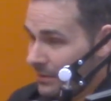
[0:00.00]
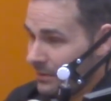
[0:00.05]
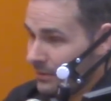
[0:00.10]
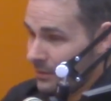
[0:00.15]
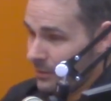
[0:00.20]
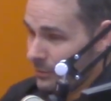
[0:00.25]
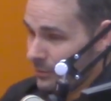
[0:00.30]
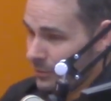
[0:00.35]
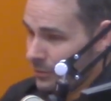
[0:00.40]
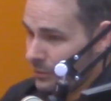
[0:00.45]

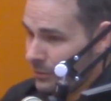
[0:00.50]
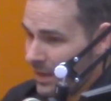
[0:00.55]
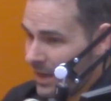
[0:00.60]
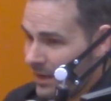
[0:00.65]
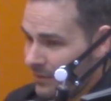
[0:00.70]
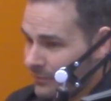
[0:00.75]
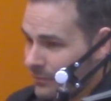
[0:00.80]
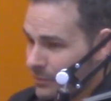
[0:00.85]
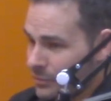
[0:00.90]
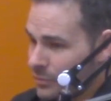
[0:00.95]
you know, you'd
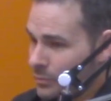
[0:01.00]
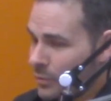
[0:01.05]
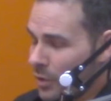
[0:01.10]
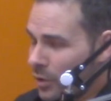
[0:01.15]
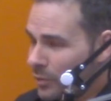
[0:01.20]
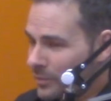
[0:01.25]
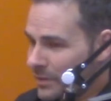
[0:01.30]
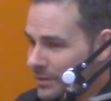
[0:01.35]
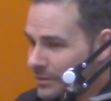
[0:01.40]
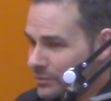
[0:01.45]
have those
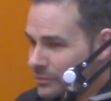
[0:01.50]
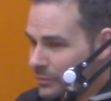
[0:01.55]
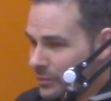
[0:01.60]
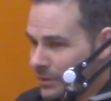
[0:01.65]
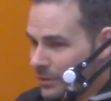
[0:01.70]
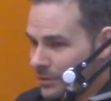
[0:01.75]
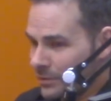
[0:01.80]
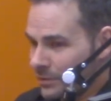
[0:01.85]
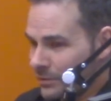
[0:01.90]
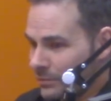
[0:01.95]
moments
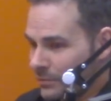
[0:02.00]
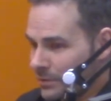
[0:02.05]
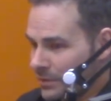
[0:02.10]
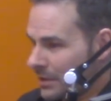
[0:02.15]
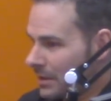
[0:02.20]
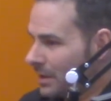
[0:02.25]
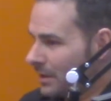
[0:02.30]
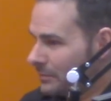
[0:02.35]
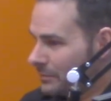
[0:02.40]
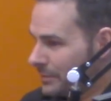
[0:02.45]
where you were
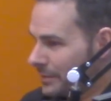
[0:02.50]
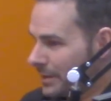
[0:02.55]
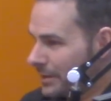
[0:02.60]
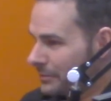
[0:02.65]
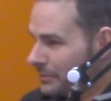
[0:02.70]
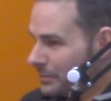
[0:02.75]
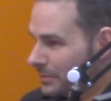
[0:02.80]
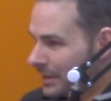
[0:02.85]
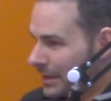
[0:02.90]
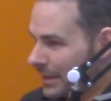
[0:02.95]
caught
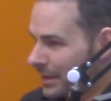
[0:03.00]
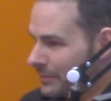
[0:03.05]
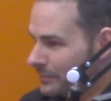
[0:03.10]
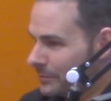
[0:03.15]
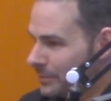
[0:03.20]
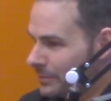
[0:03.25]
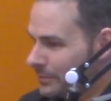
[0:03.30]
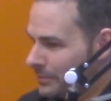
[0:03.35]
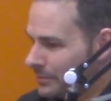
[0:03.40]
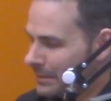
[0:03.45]
without your
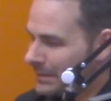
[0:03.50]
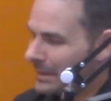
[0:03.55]
camera and you're like,